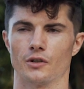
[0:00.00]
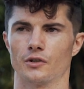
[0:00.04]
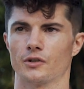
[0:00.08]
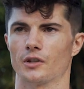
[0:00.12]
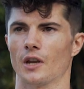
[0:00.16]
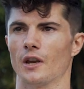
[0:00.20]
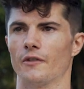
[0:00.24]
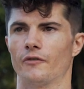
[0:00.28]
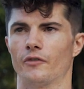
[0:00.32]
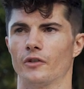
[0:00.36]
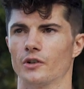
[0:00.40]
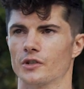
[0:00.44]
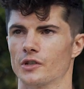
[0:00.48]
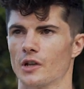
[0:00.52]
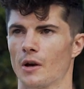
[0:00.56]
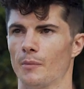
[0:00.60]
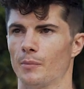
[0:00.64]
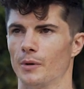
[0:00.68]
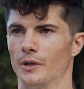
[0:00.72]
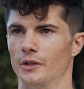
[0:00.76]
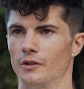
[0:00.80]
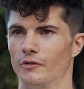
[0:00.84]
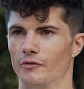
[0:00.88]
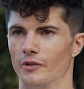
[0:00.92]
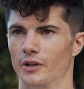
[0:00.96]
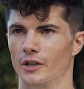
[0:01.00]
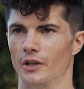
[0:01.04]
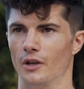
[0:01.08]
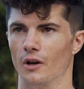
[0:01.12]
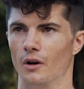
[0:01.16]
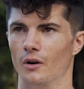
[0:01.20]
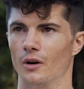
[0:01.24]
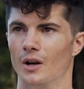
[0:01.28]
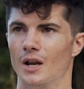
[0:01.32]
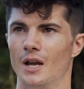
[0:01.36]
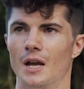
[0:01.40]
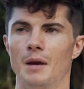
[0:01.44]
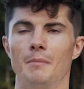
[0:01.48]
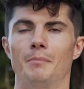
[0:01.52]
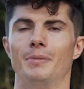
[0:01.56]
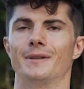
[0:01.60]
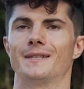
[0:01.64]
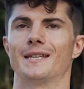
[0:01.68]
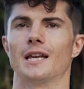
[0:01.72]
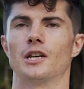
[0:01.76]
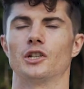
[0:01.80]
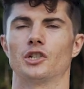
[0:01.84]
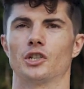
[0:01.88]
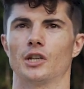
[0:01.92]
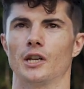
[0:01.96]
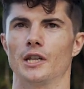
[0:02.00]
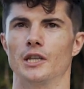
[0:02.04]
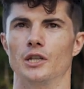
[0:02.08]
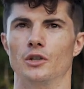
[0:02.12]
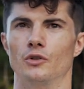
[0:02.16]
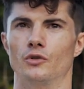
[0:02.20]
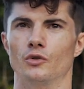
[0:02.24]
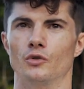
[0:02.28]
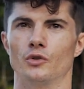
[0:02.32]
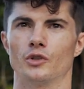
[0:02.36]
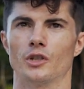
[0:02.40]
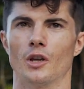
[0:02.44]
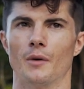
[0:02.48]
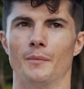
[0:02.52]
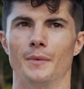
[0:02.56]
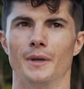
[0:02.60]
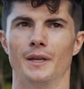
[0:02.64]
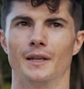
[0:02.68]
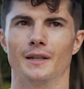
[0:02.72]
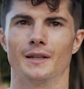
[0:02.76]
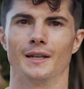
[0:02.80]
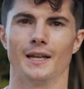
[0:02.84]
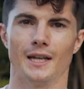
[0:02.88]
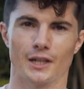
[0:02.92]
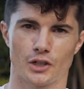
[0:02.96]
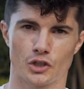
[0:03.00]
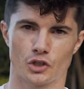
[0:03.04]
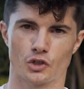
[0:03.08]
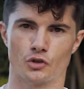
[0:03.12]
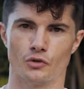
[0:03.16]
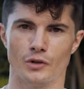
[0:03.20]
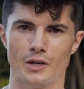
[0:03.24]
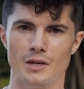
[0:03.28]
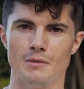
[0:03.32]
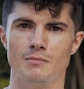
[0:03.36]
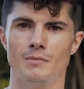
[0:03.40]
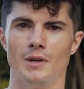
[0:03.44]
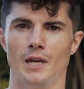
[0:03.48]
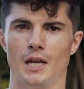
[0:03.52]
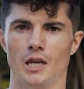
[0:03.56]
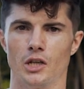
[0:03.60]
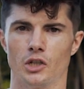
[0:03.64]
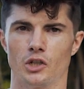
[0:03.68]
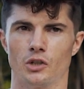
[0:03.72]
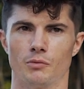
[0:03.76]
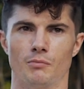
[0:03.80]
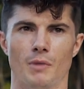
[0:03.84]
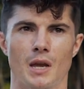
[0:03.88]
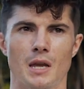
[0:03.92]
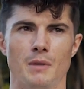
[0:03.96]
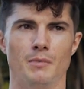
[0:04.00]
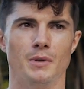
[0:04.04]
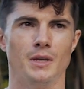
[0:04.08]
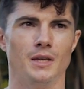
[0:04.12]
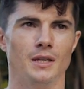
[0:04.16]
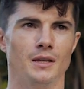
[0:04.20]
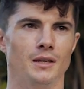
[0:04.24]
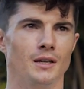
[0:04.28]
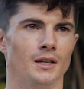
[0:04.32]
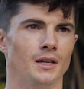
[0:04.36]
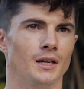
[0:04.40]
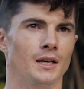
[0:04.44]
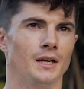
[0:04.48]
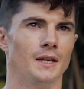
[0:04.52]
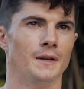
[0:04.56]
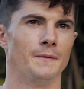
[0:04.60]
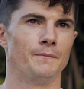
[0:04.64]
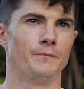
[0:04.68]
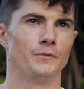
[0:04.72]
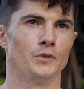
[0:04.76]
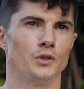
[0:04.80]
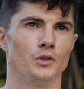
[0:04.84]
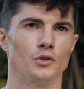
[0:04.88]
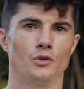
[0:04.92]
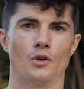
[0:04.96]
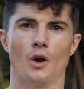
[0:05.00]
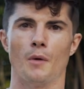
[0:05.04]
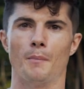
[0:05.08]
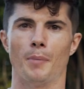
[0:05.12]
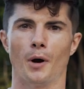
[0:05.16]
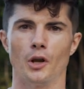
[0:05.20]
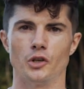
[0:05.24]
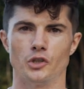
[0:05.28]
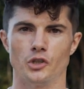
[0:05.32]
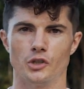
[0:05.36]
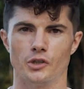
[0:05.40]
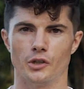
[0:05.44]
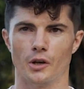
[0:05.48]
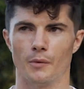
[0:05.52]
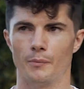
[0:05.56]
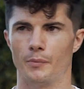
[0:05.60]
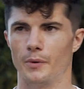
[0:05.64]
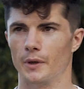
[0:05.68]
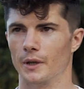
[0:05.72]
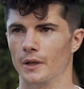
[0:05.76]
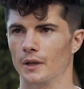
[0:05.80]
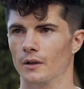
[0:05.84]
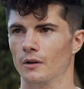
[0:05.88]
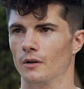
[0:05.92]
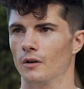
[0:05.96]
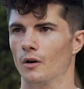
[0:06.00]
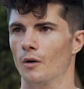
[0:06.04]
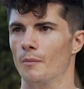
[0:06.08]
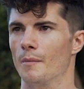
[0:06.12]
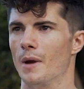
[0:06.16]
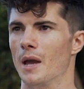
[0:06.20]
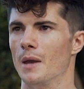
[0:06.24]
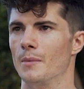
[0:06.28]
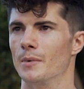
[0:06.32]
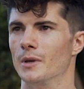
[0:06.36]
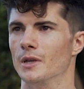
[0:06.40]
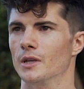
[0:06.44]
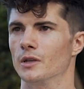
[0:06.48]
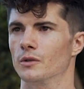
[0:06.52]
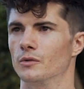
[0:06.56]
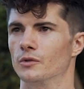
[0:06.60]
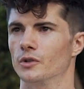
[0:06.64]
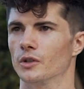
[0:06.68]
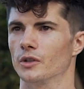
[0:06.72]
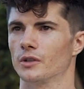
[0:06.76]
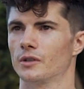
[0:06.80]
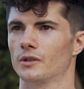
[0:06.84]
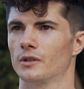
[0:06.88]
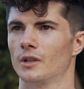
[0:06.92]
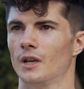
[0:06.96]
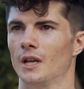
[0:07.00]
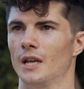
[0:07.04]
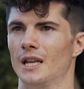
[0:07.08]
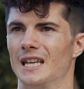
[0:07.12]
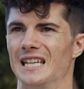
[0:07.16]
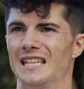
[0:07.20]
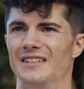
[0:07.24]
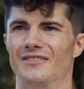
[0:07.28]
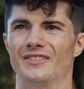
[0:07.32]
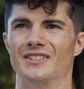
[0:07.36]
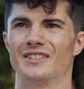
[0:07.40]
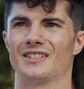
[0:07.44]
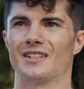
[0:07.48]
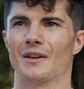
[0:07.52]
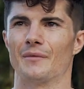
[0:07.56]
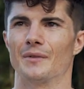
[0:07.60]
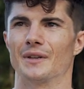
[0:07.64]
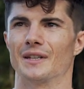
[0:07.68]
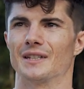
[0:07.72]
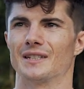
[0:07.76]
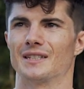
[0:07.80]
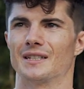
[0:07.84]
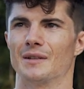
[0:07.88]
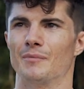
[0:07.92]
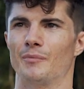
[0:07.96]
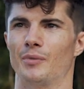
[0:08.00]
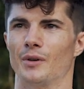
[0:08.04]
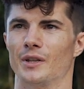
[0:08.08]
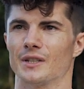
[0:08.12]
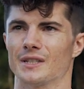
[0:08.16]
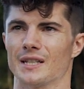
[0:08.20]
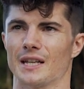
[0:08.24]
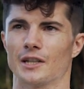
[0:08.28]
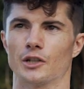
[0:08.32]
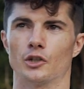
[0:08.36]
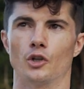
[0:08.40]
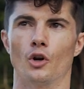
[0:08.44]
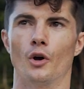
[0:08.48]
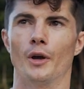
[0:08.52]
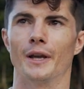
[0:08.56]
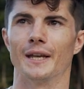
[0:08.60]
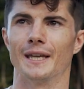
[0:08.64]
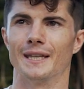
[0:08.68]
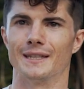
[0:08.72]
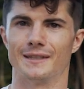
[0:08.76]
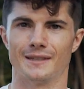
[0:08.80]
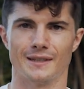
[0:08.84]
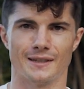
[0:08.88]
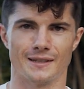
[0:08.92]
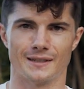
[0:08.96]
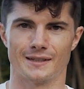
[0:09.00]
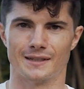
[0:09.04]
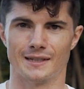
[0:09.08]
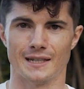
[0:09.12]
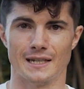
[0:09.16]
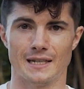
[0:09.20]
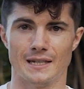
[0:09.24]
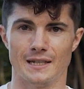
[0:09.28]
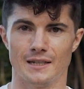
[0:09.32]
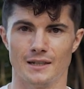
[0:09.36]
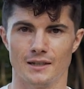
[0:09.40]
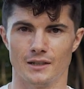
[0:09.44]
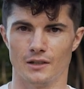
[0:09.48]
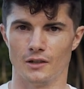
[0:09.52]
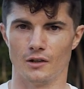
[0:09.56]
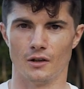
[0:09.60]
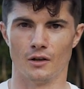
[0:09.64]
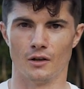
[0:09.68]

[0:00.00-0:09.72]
So say, for example, in your video, potentially you do something extreme-ish, maybe you go bungee jumping, or maybe you just, even something as simple as like going into the sea, you